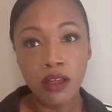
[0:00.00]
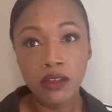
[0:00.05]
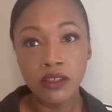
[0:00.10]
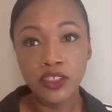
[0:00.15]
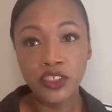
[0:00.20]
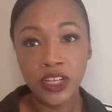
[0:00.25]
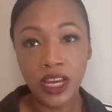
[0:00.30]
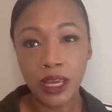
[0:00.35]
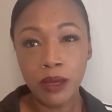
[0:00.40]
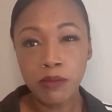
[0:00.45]

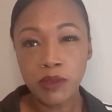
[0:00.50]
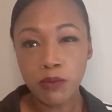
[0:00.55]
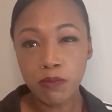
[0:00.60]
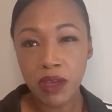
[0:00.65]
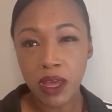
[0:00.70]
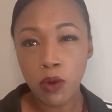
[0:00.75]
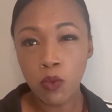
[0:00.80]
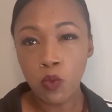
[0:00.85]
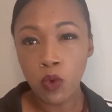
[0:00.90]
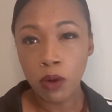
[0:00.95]
James
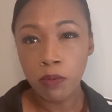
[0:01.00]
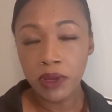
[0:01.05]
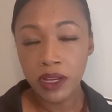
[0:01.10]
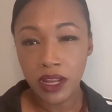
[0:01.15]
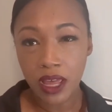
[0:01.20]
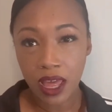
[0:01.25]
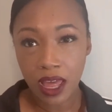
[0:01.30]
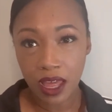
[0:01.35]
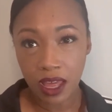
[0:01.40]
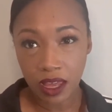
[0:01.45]
met
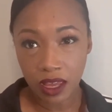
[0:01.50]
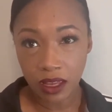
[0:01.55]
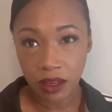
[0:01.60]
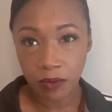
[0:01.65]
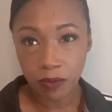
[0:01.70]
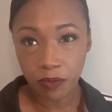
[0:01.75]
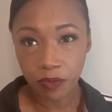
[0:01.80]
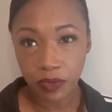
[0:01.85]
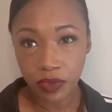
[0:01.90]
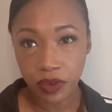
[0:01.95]
woman A,
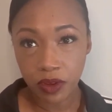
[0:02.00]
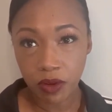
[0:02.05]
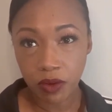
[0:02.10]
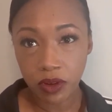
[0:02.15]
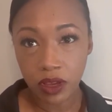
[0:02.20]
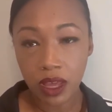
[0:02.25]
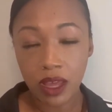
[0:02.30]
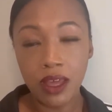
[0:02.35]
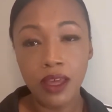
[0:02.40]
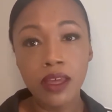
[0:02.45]

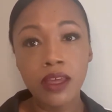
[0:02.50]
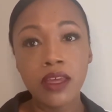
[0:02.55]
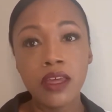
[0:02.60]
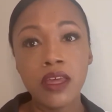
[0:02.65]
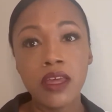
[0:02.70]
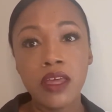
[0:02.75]
okay?